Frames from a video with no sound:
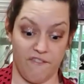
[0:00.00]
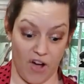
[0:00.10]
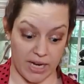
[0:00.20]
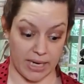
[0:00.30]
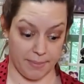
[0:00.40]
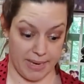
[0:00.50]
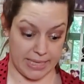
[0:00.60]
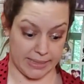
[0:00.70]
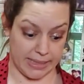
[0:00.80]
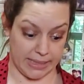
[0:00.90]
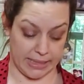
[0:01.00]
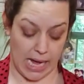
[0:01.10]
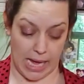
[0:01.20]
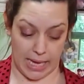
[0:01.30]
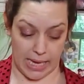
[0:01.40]
fucking
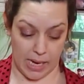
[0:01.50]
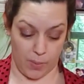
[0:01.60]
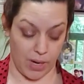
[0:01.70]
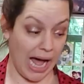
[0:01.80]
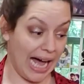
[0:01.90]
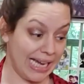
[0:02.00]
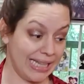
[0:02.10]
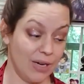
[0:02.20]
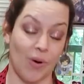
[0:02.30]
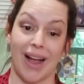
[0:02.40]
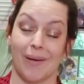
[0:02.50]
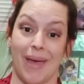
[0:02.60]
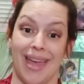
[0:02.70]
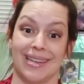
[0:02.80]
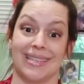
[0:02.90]
amazing. I would highly
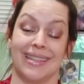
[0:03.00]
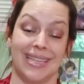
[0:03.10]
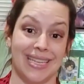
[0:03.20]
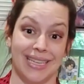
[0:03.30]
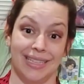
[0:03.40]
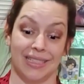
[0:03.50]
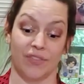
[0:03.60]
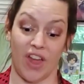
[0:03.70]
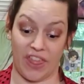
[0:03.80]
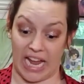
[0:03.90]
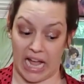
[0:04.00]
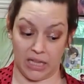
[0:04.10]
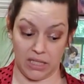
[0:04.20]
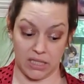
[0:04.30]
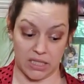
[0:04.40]
recommend these, if nothing
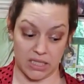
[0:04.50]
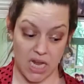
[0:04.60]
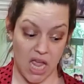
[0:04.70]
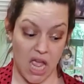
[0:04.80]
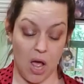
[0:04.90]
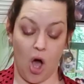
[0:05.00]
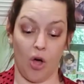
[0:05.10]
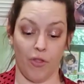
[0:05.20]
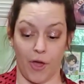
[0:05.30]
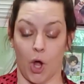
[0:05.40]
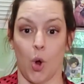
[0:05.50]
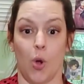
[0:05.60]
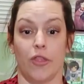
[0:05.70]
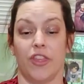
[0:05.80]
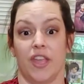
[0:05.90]
else.
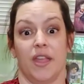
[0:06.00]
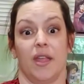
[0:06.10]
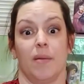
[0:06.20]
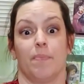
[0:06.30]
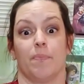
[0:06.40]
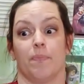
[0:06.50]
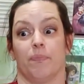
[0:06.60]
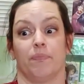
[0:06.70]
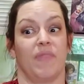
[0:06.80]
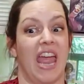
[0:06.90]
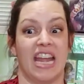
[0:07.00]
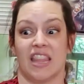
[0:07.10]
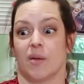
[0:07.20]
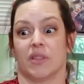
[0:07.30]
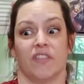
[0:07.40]
Although the
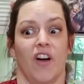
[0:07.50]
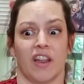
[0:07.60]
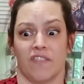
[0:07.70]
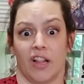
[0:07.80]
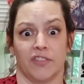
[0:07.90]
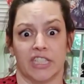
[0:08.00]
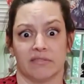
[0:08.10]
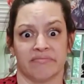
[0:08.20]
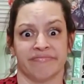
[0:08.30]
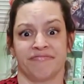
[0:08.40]
anything with the fucking velvet,